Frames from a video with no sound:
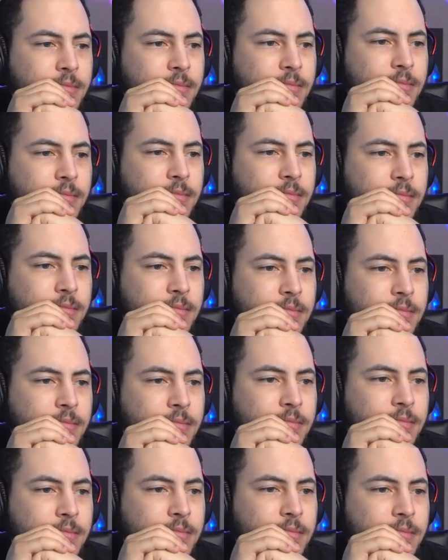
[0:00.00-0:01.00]

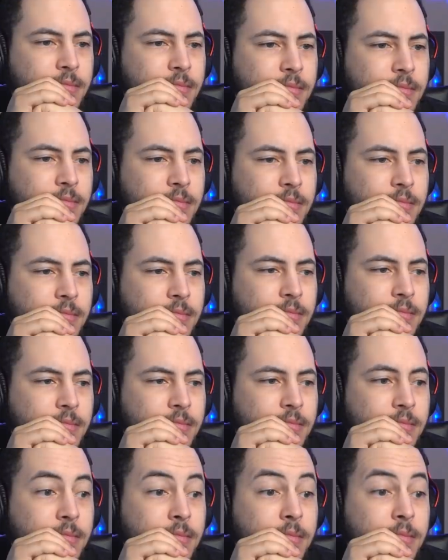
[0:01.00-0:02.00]

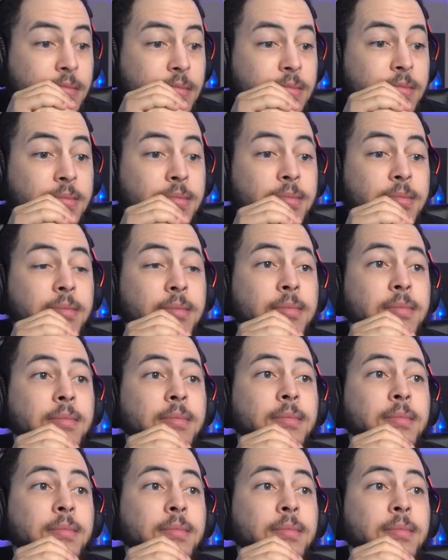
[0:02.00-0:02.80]
(silence)